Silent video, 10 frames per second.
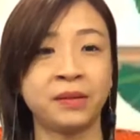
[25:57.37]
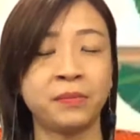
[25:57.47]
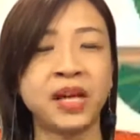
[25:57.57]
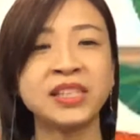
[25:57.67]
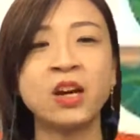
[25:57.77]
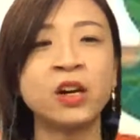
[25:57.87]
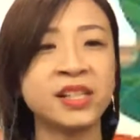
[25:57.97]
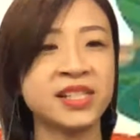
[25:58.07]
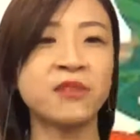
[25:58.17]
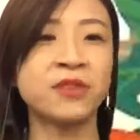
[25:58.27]
But the
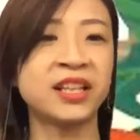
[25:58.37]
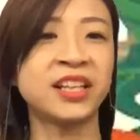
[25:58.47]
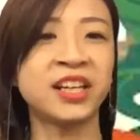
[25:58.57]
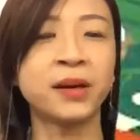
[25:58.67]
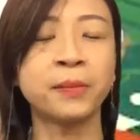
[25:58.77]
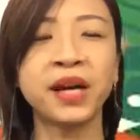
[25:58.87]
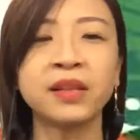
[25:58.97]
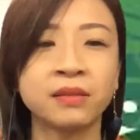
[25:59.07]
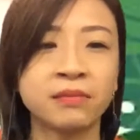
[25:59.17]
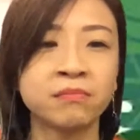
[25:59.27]
audience can't really hear, but
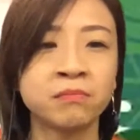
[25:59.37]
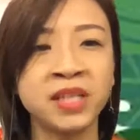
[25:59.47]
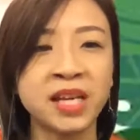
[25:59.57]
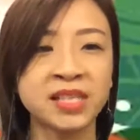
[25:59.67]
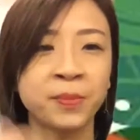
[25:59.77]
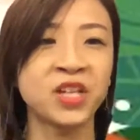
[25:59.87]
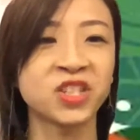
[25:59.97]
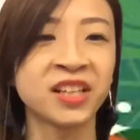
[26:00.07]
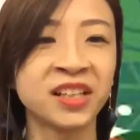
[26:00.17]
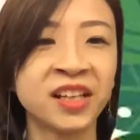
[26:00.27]
me as a page
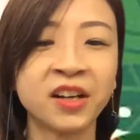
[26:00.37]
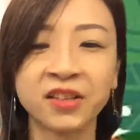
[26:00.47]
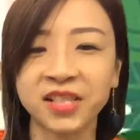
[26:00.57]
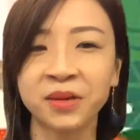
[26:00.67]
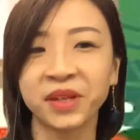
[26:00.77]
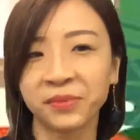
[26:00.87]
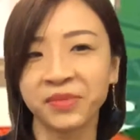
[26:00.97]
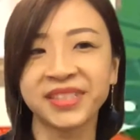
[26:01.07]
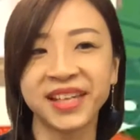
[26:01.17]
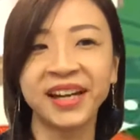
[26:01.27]
turner or someone
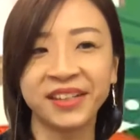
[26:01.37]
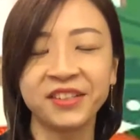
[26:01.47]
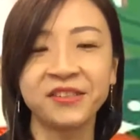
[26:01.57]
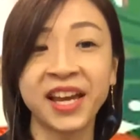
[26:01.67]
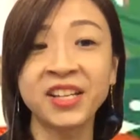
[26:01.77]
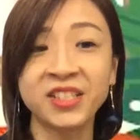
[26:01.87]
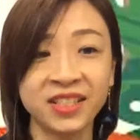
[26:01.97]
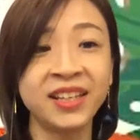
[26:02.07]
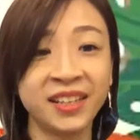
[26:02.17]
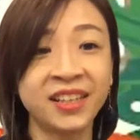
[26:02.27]
beside, you can
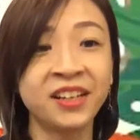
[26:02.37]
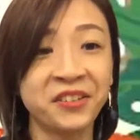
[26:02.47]
actually hear